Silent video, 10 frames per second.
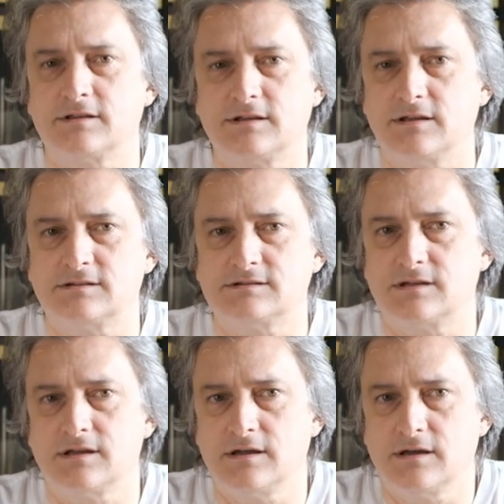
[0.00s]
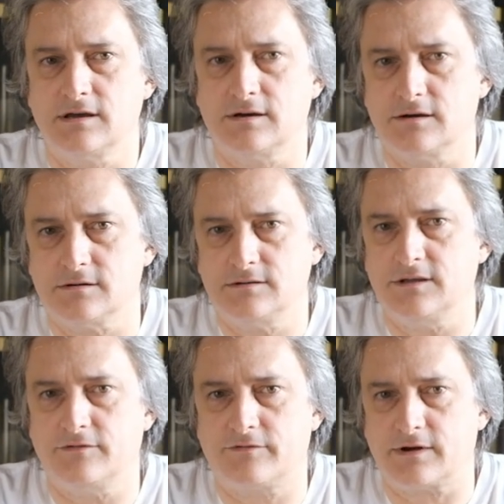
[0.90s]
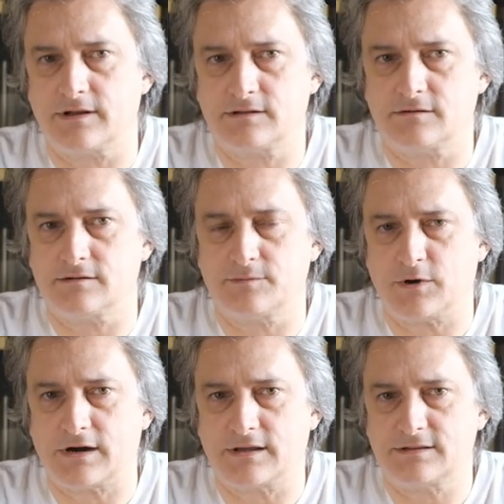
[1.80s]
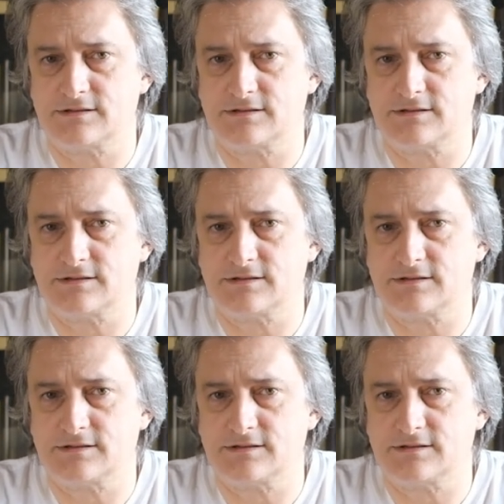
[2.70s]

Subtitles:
that is different on the market.